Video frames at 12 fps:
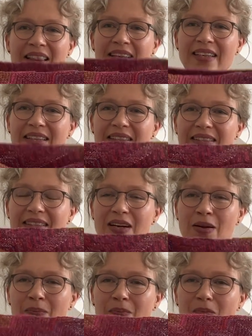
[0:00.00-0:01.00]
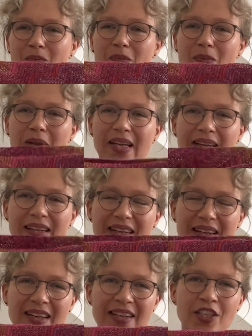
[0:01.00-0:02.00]
this a
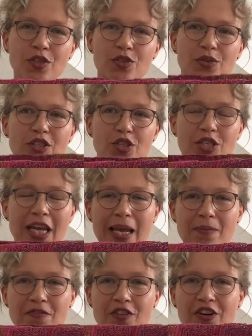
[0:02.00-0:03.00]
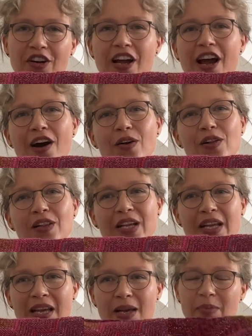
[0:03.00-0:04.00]
little unusual shape for a cowl
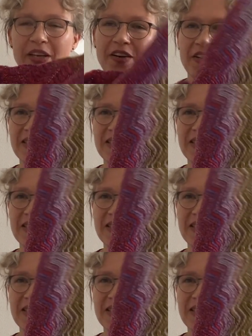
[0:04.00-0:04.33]
because